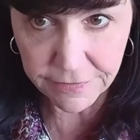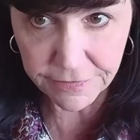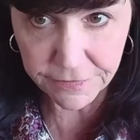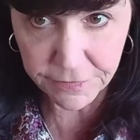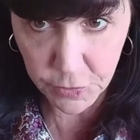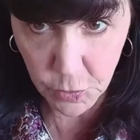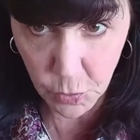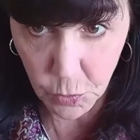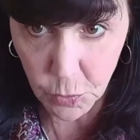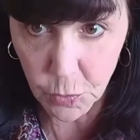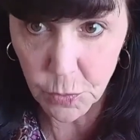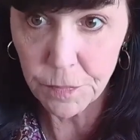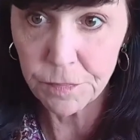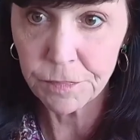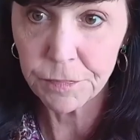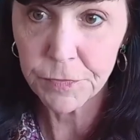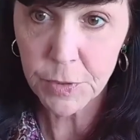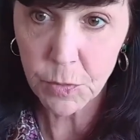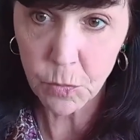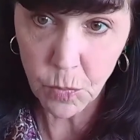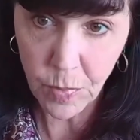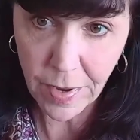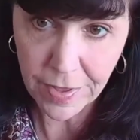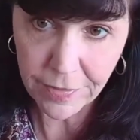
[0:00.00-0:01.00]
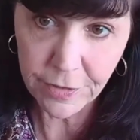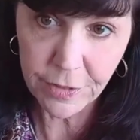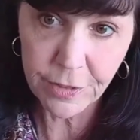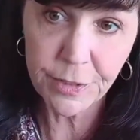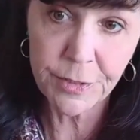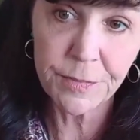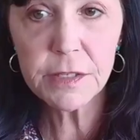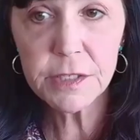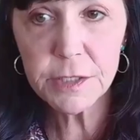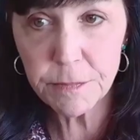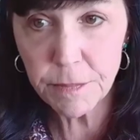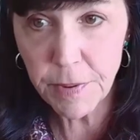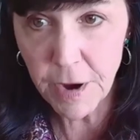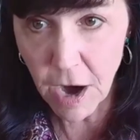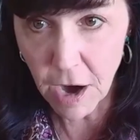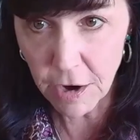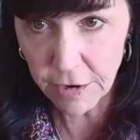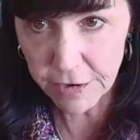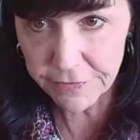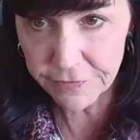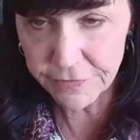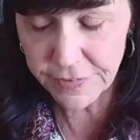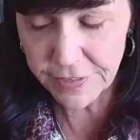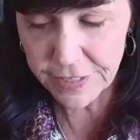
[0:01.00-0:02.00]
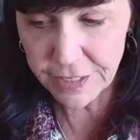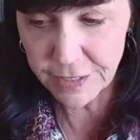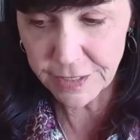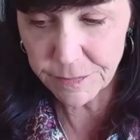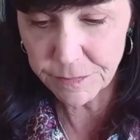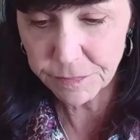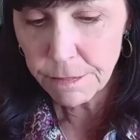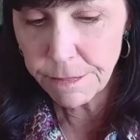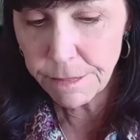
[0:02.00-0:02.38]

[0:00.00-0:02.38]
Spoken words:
fuel, weather, topography.